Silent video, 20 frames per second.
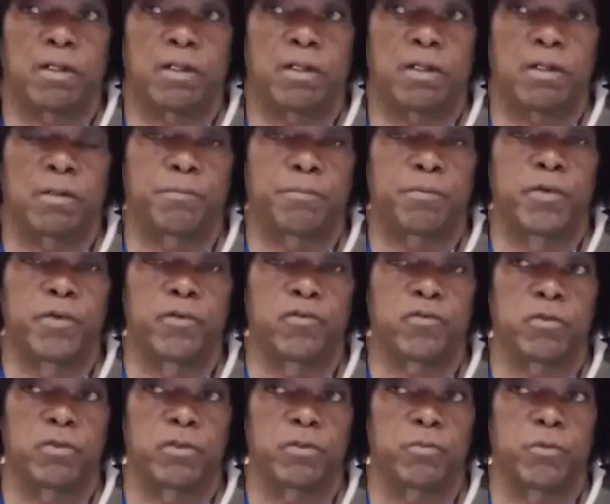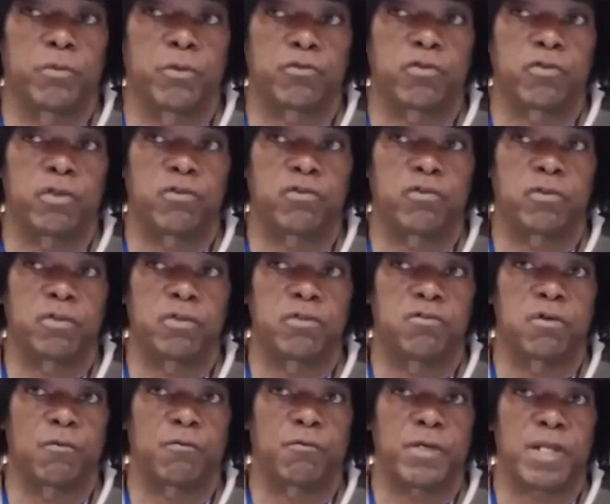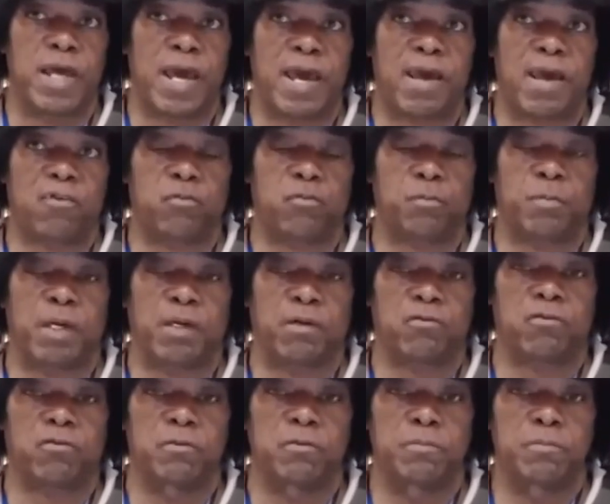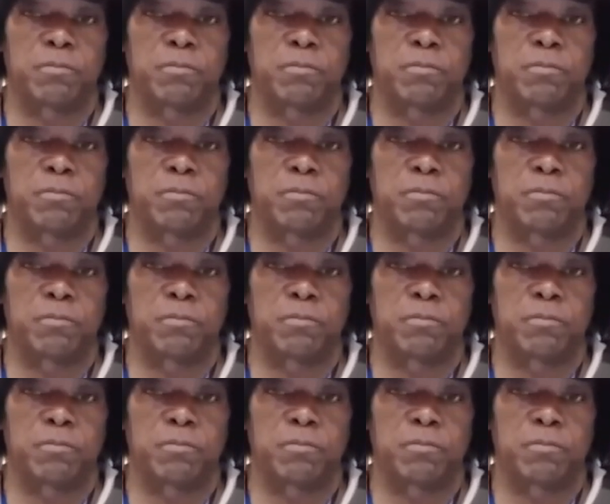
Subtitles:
A priesthood will teach these different aspects.